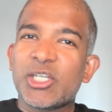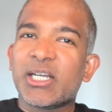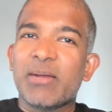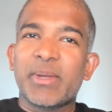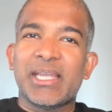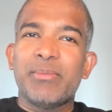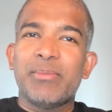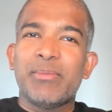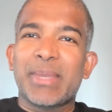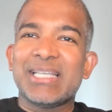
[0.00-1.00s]
a company
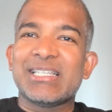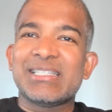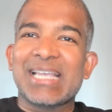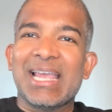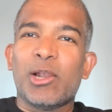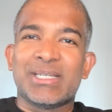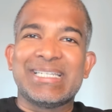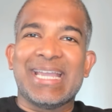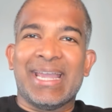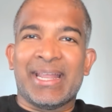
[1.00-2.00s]
makes a sale on
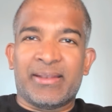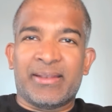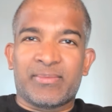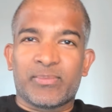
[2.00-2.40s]
day N.